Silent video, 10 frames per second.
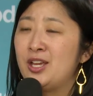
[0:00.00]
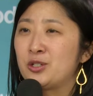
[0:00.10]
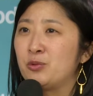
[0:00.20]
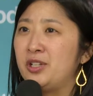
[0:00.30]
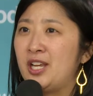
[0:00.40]

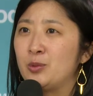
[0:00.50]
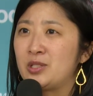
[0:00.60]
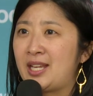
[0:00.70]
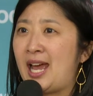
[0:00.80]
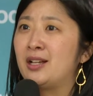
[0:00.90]
to really help
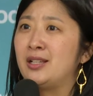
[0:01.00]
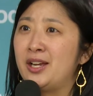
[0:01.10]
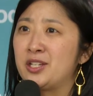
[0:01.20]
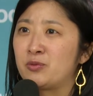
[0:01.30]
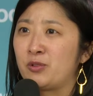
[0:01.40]
to
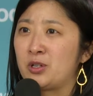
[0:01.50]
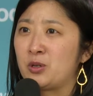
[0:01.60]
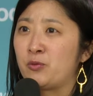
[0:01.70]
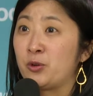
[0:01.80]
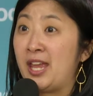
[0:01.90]
catalyze for,
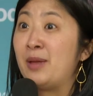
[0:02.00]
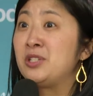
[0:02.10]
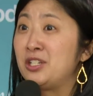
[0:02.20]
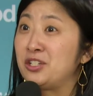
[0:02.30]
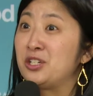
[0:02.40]
for the
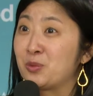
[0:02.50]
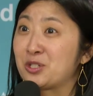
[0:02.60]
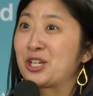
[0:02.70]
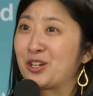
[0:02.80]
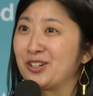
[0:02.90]
MDGs,
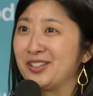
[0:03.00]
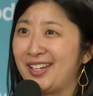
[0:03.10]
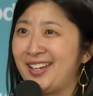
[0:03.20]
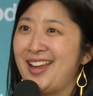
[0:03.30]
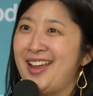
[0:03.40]

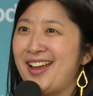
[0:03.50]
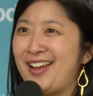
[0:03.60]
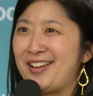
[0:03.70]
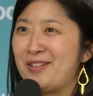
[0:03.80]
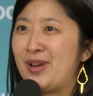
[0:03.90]
particularly
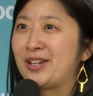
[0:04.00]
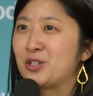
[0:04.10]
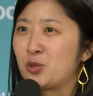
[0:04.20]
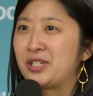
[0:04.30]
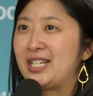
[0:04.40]
uh, back
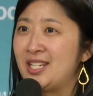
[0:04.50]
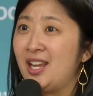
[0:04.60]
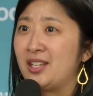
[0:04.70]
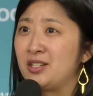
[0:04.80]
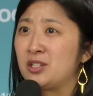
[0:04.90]
in
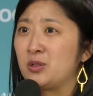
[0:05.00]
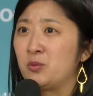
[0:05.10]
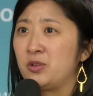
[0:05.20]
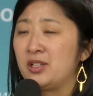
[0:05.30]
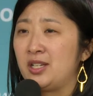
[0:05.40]
2010, to
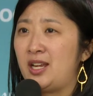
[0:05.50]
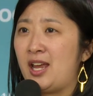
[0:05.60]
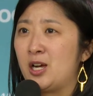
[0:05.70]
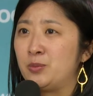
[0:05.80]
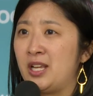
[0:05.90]
really
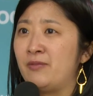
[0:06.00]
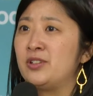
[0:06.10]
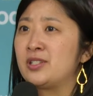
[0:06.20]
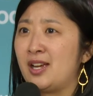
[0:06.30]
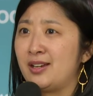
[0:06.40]
help to
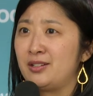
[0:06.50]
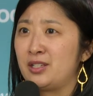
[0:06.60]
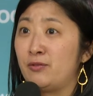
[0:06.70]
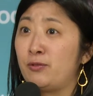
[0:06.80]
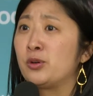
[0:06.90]
emphasize
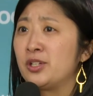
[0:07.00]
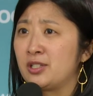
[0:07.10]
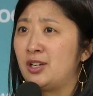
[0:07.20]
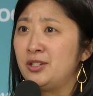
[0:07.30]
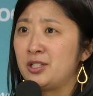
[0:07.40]
and
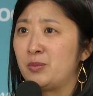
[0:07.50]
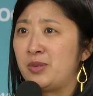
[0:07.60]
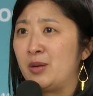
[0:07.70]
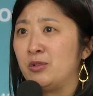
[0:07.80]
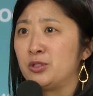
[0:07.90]
focus on to
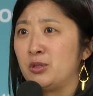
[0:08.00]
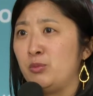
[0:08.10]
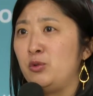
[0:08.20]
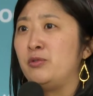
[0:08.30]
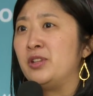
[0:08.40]
be able to
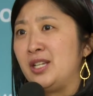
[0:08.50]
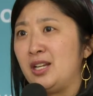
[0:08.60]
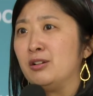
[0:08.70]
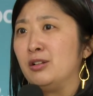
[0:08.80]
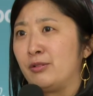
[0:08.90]
move the
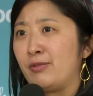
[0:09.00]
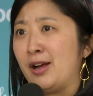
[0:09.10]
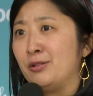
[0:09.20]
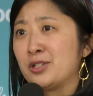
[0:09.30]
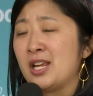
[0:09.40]
needle
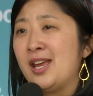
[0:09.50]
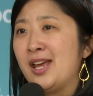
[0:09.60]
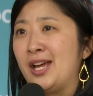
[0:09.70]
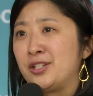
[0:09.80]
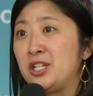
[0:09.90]
around
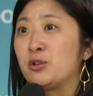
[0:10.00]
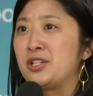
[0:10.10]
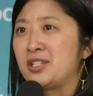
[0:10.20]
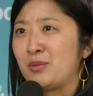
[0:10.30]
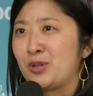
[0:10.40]
uh,
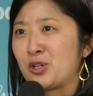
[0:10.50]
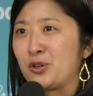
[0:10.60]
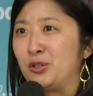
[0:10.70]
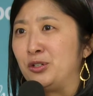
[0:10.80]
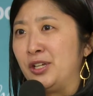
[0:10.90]
decreasing
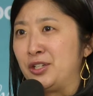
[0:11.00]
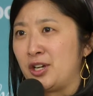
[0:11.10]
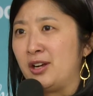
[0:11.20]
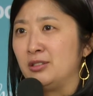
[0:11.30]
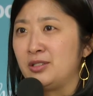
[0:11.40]
maternal and
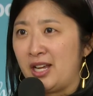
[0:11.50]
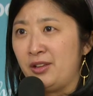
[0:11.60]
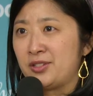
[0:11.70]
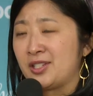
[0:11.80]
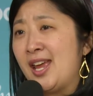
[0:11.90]
child
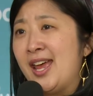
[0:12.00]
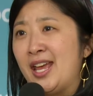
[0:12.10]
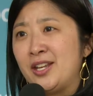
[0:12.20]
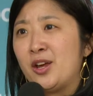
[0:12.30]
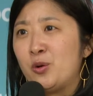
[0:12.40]
deaths.
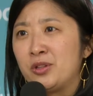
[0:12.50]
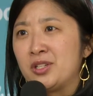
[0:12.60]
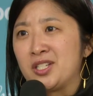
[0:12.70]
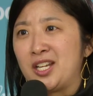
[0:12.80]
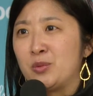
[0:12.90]
And now with
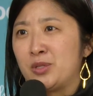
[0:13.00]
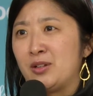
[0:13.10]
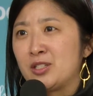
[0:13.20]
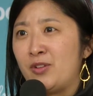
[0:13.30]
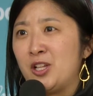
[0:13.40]
the Sustainable De
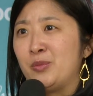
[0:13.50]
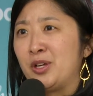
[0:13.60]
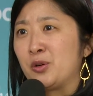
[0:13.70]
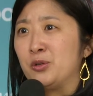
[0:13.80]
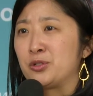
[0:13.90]

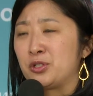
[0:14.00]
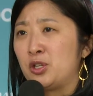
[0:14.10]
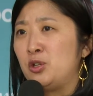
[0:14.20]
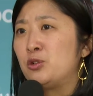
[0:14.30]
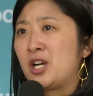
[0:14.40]
Development Goals, there's a
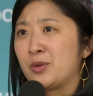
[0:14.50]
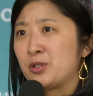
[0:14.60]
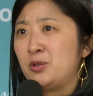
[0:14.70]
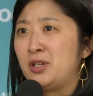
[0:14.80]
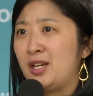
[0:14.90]
huge
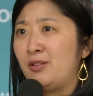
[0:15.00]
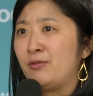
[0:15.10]
opportunity